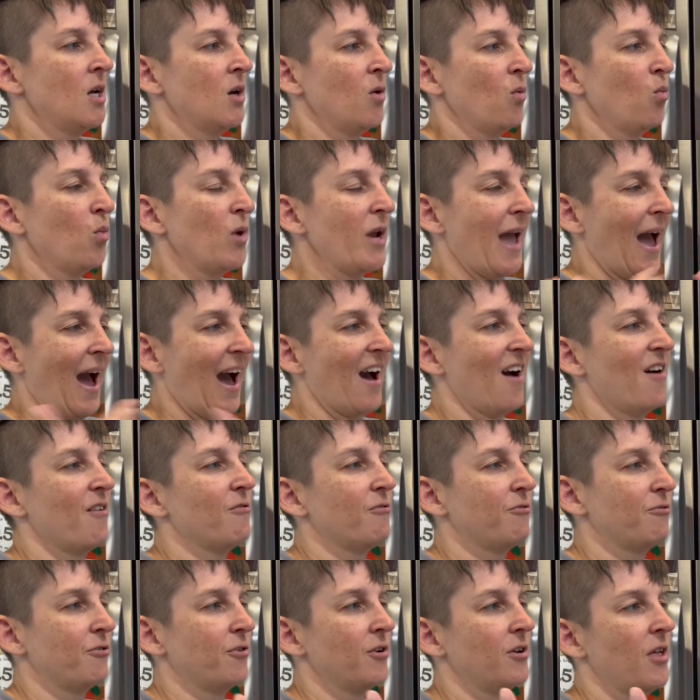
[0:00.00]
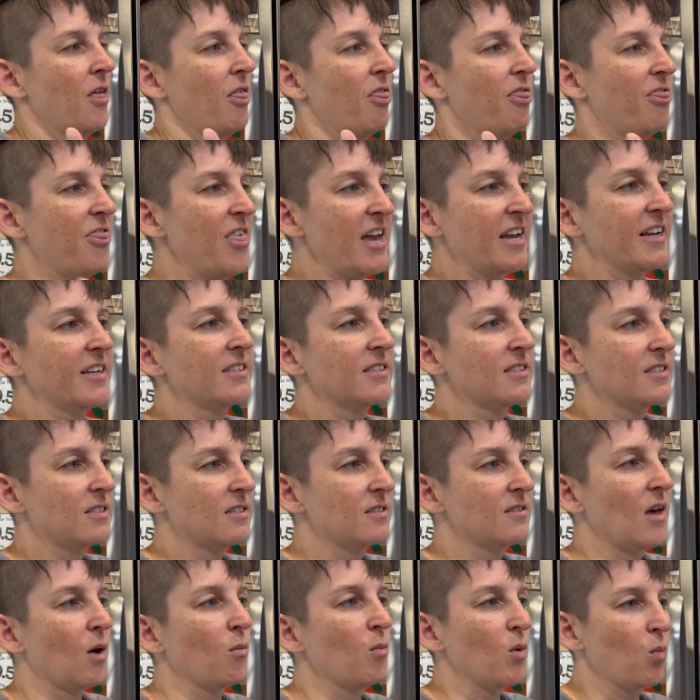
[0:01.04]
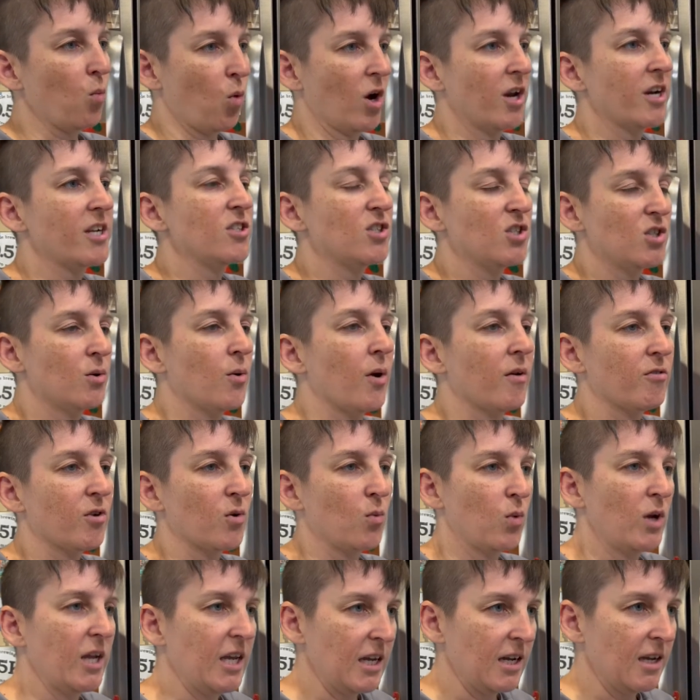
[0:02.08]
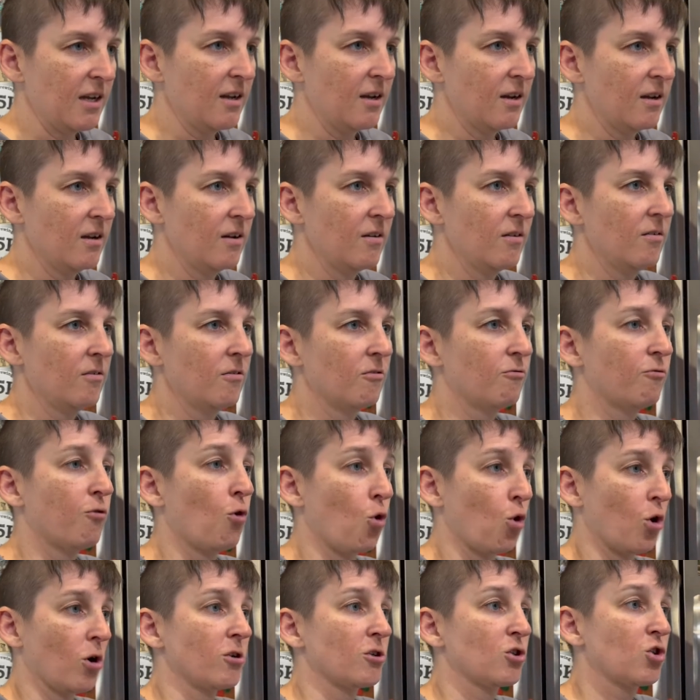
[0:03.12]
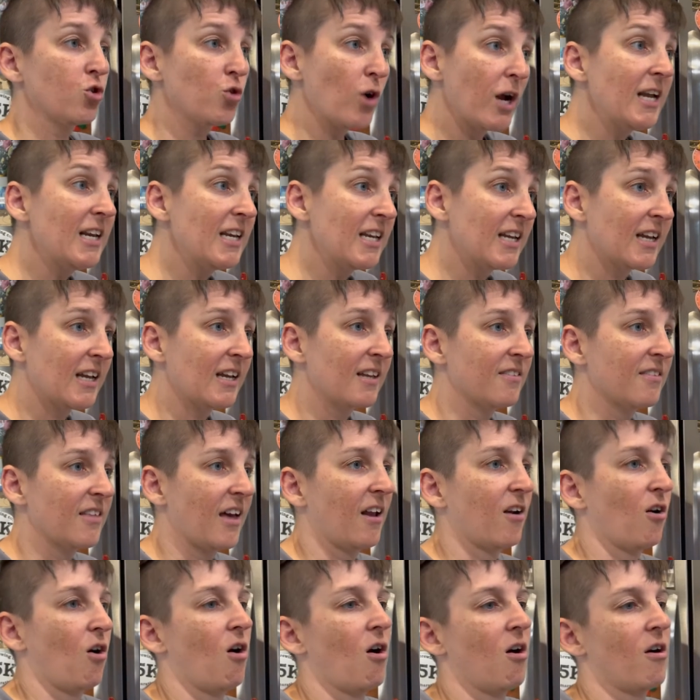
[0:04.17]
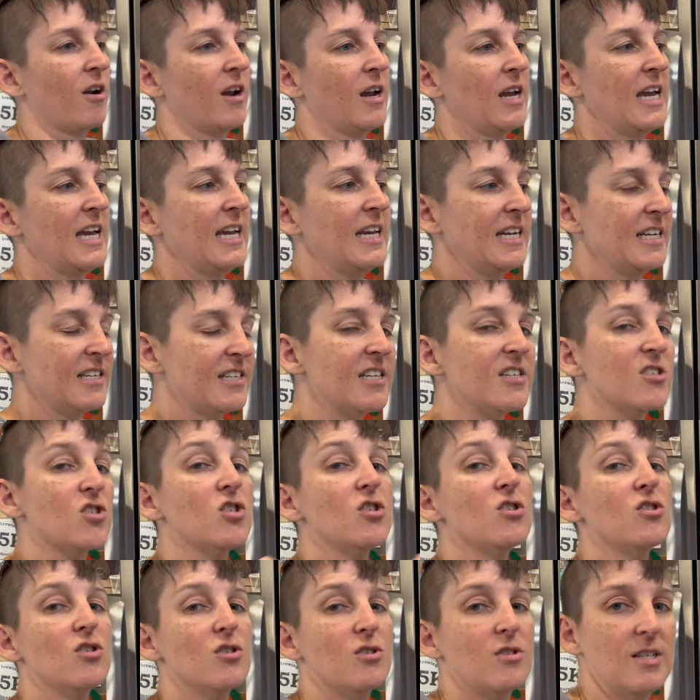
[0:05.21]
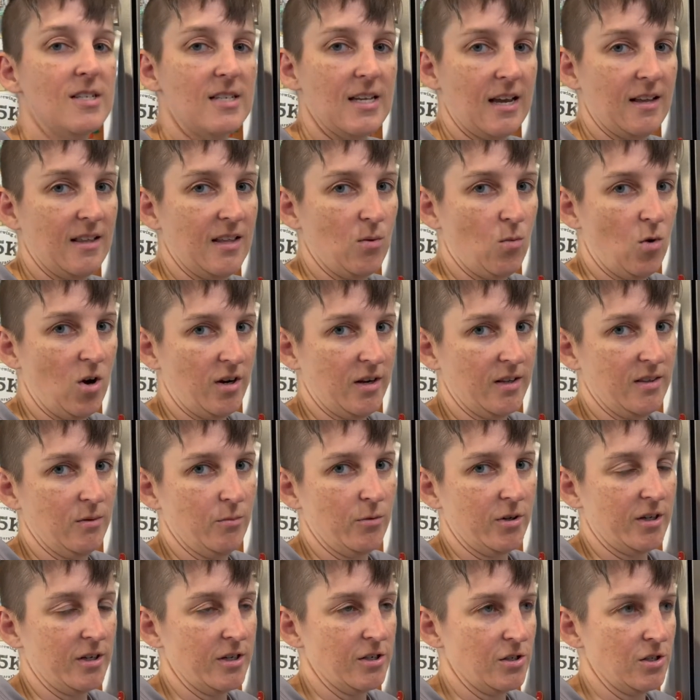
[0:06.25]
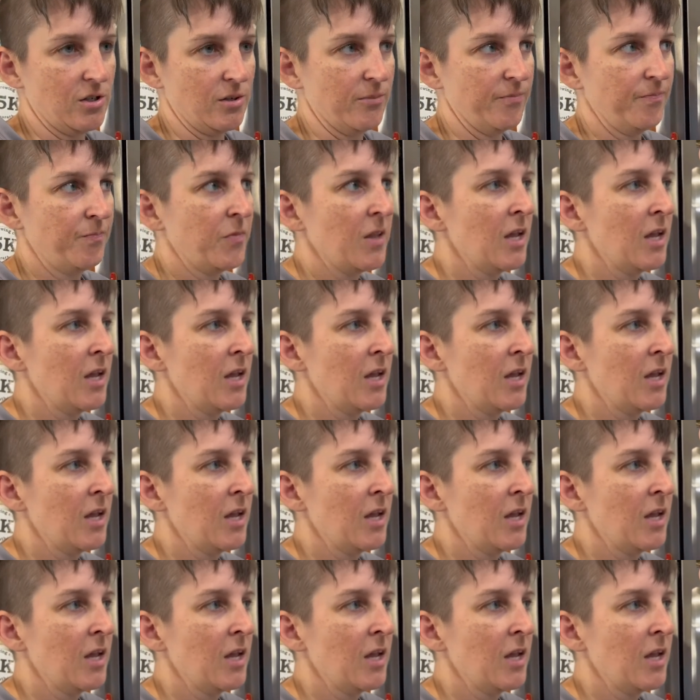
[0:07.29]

we have things that we want to do every week for training that are in addition to the daily walking that we're going to do.